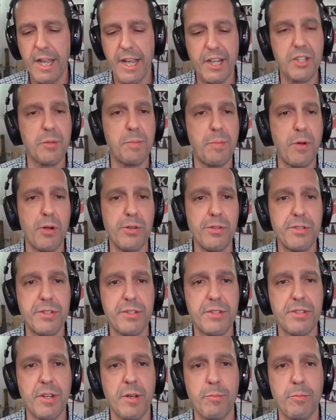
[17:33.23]
exposed
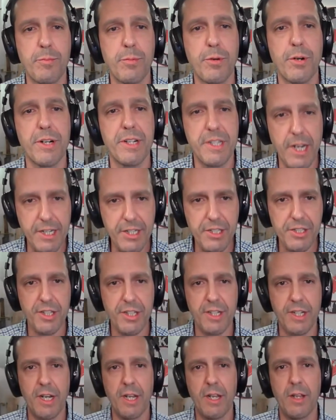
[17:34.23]
some
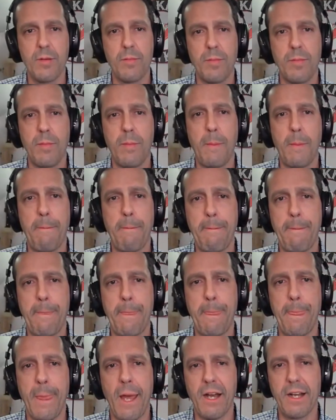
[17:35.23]
production
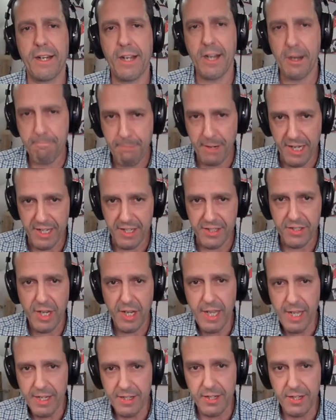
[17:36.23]
uh, companies
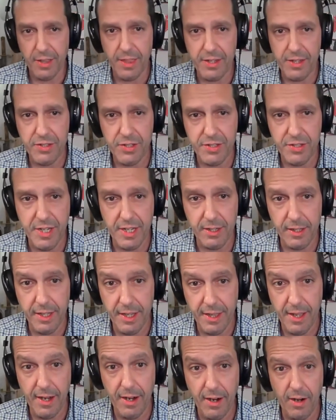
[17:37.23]
to this steel,
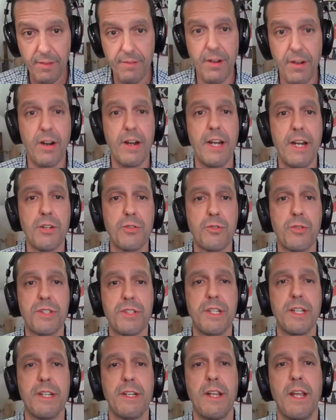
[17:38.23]
and they are very
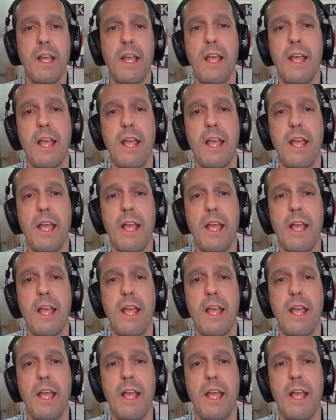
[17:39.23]
interested.